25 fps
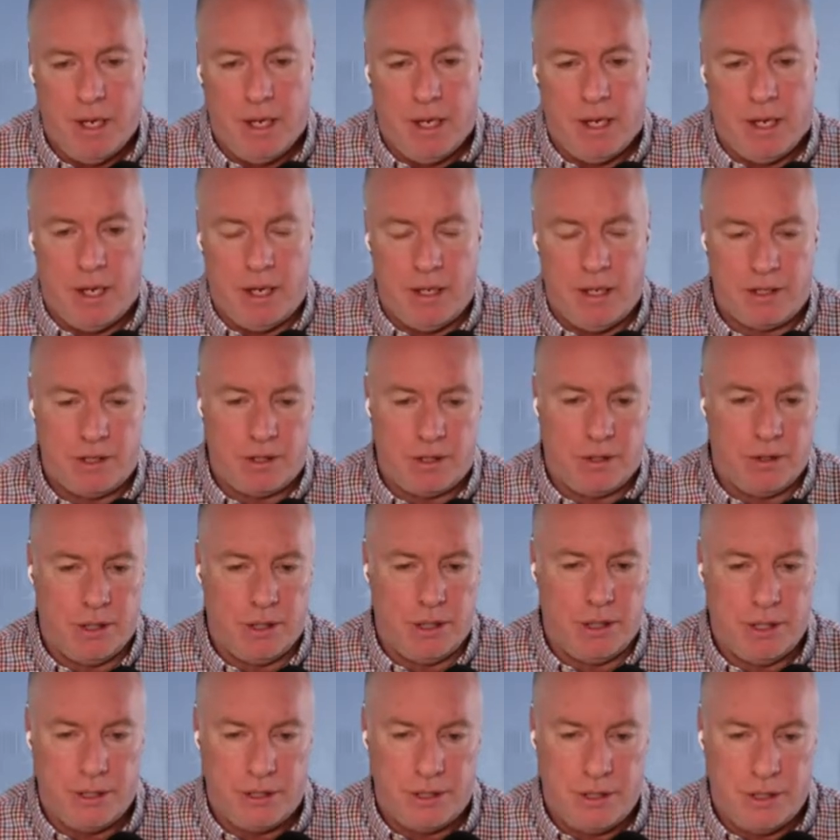And so the
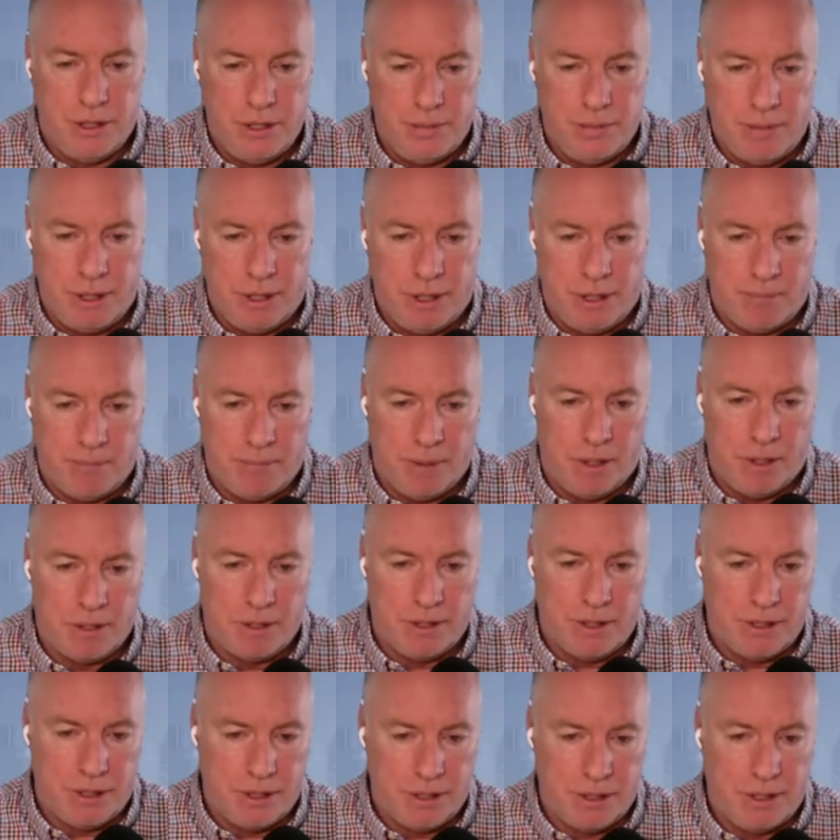decision making
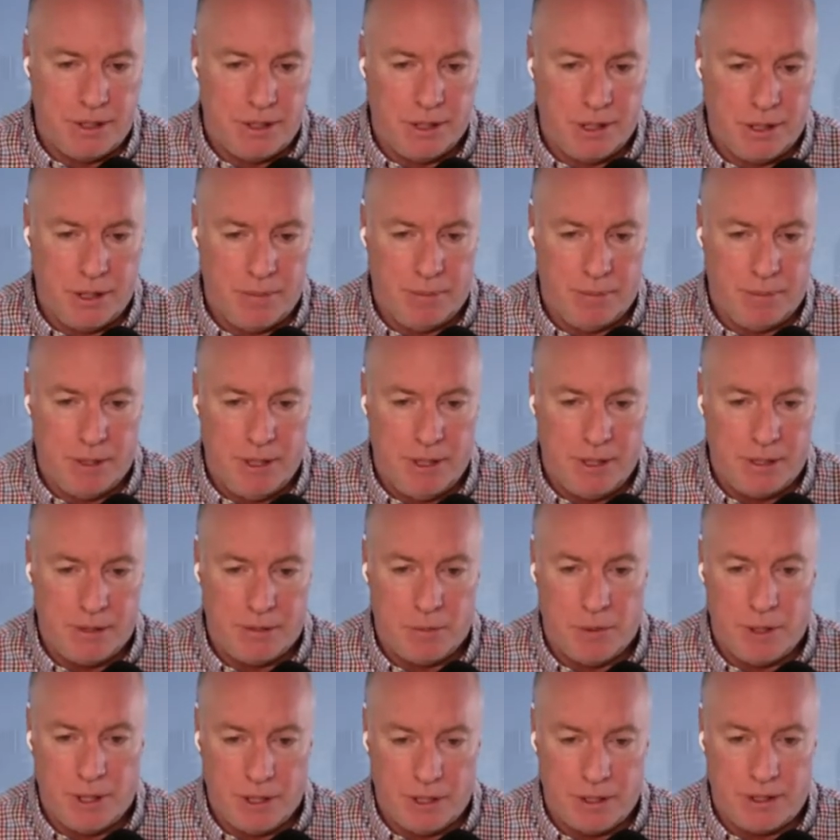process is still in place
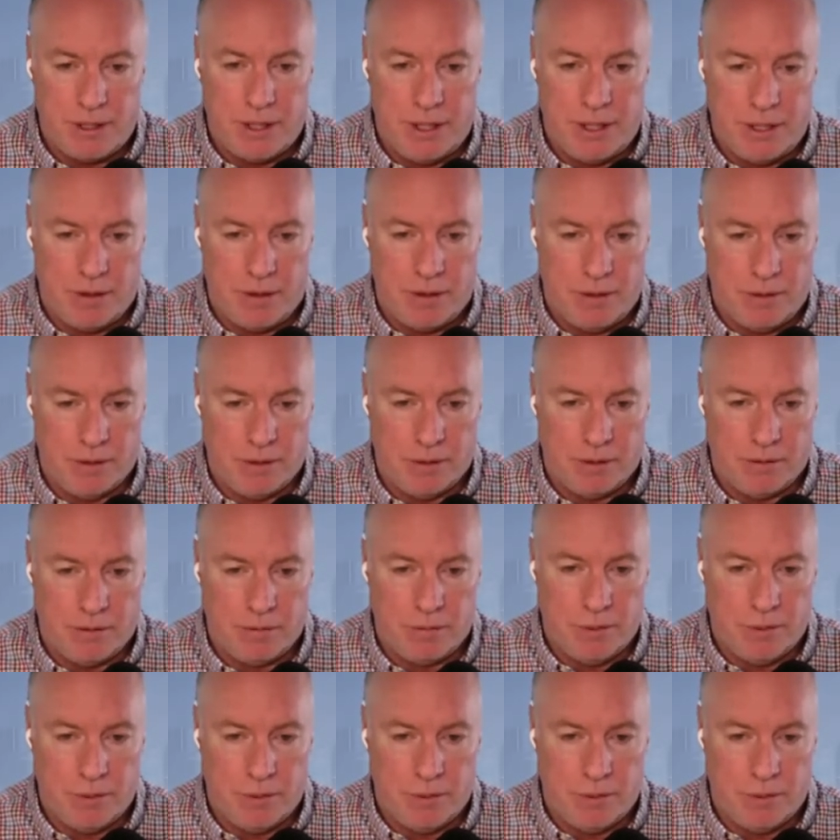with a stakeholder.